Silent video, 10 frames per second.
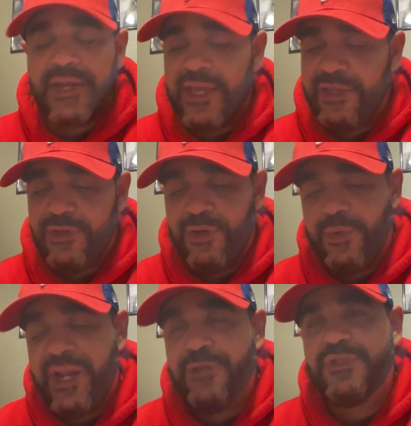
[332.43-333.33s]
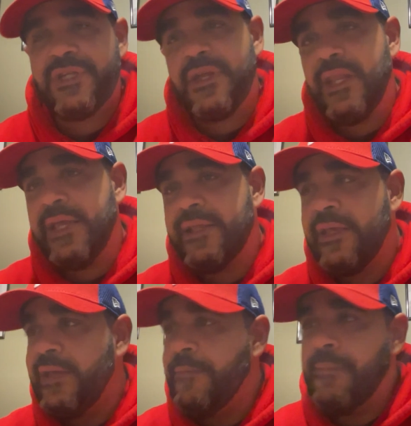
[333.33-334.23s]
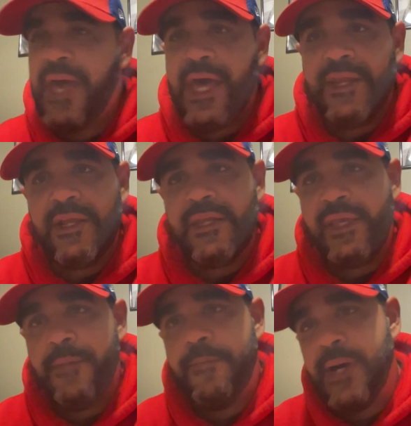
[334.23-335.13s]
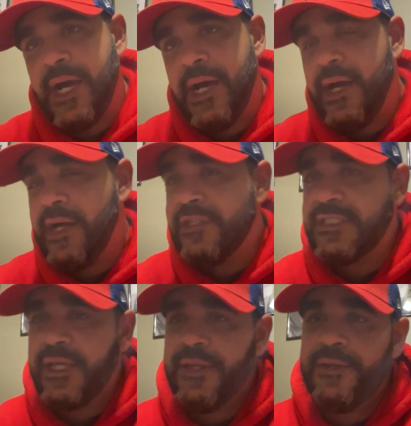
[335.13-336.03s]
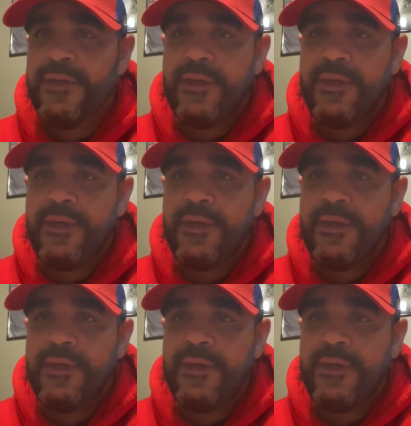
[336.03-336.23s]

Like, you know, when I used to collect Mattingly and Boggs and